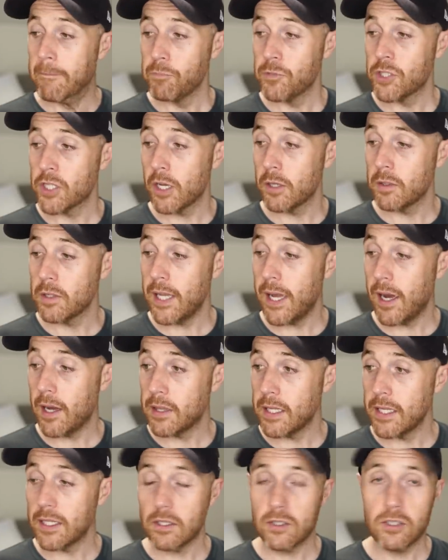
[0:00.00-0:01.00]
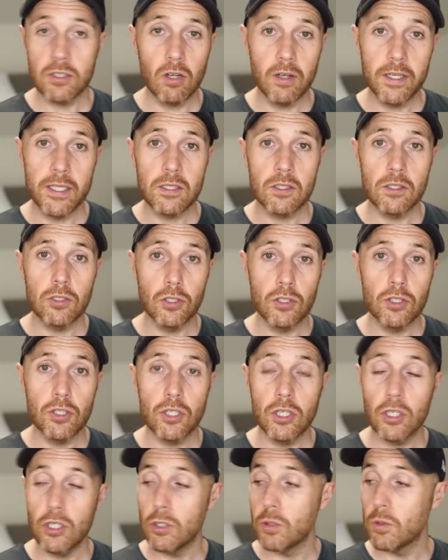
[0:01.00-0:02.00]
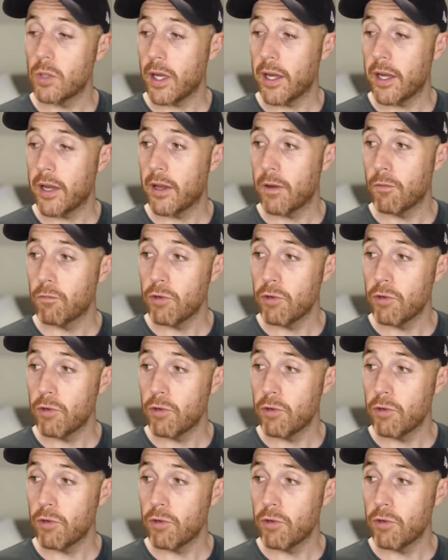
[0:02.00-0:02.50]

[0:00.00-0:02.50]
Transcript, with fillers: So yeah, I think solid, good shoe, uh,